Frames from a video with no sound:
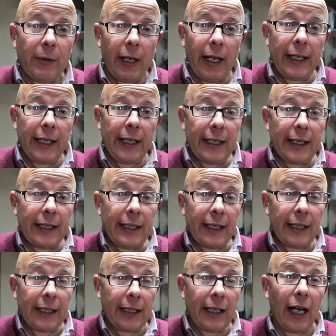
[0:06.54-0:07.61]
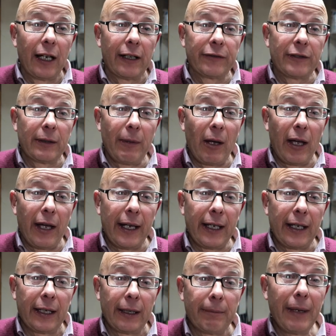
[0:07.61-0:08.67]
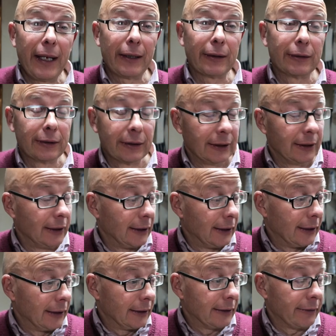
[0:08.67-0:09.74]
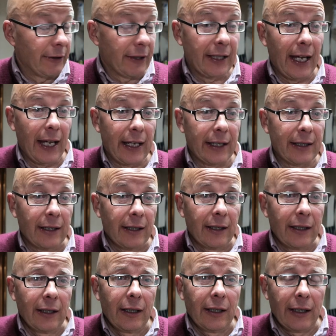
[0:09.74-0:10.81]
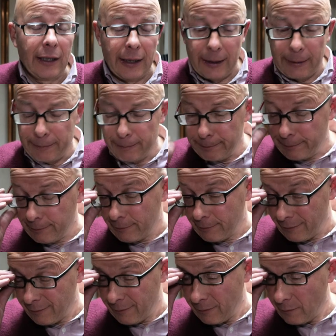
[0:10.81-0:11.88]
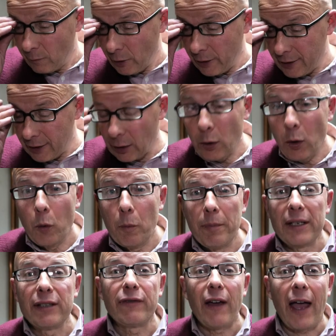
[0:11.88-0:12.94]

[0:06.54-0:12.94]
what I needed after my meal. I've just had, what is it, corned beef